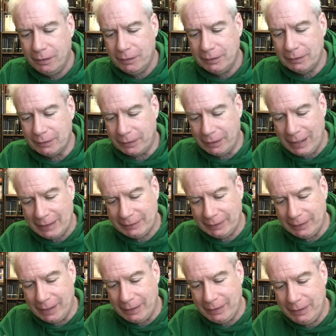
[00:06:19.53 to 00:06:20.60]
This is a
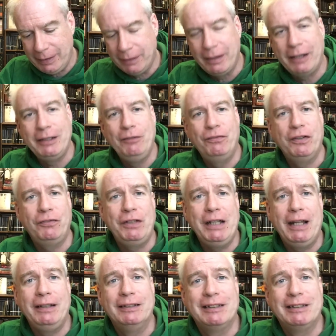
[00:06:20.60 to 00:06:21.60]
classic 19 yeah 1958.